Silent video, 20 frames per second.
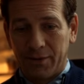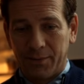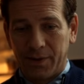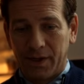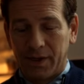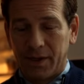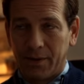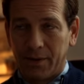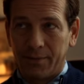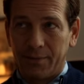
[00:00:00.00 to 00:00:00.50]
and
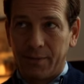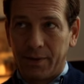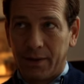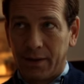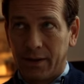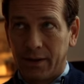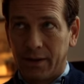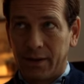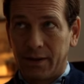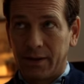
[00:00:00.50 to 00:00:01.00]
become
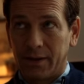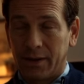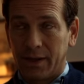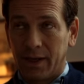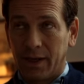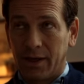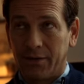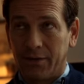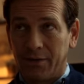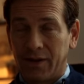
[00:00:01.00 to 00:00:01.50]

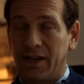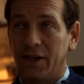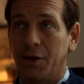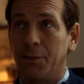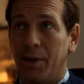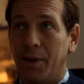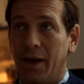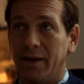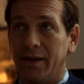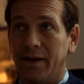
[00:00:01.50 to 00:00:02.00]
kind of
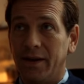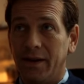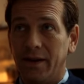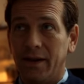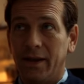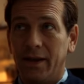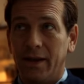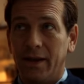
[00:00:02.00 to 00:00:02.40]
independent.